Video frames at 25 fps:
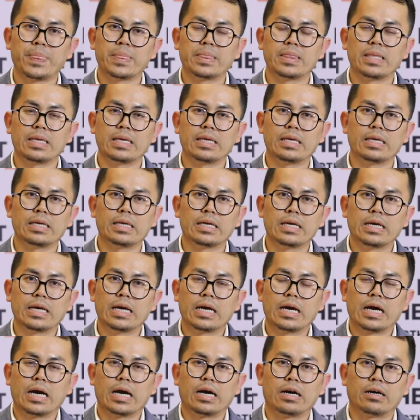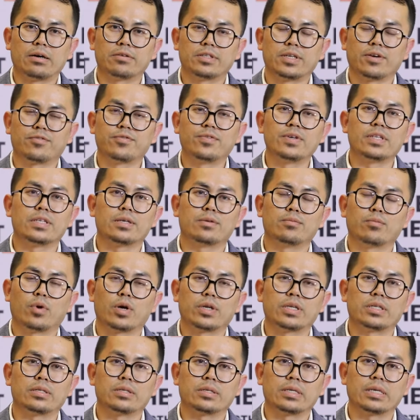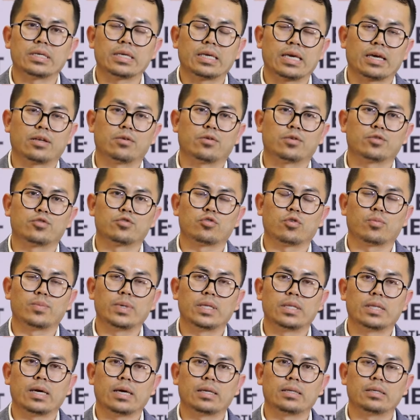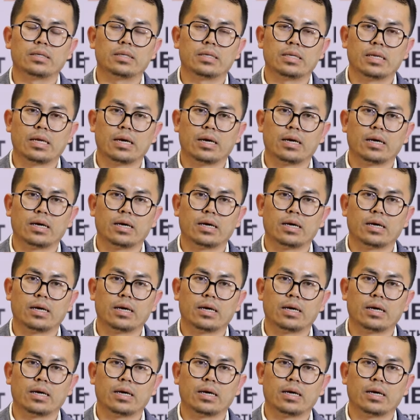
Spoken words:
the fetal monitoring can also be done